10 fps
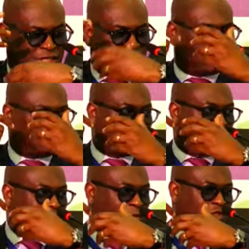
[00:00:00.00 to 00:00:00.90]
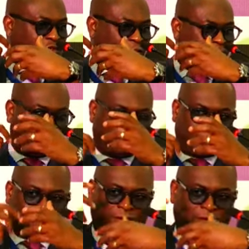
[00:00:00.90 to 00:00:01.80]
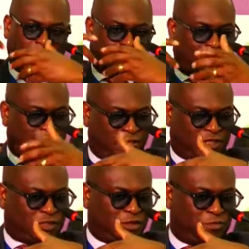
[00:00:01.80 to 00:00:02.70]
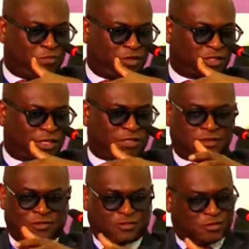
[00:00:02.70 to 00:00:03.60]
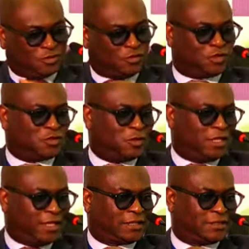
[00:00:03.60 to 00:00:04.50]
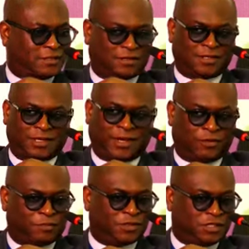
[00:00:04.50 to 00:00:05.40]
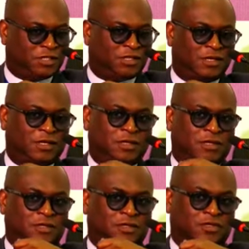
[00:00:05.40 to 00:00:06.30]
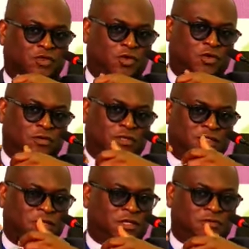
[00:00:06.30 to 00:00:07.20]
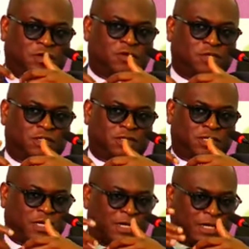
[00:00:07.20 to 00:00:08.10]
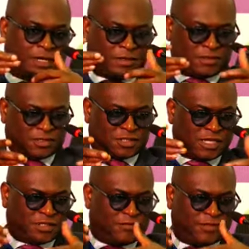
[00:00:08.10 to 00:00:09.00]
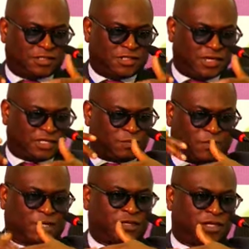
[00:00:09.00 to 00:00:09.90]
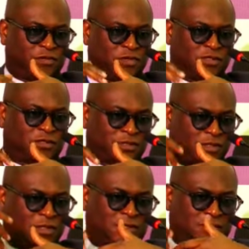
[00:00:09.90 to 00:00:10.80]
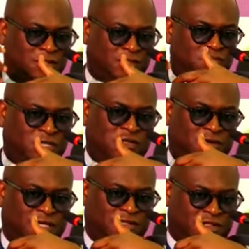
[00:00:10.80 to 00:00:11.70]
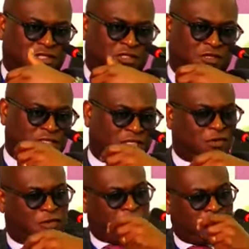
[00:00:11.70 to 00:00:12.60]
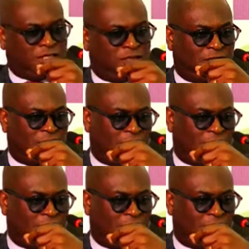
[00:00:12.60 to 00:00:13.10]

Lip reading: gas from upstream, midstream processed, to also get the LPG. So there's nothing wrong with the Society of Engineers partnering with these major associations that are already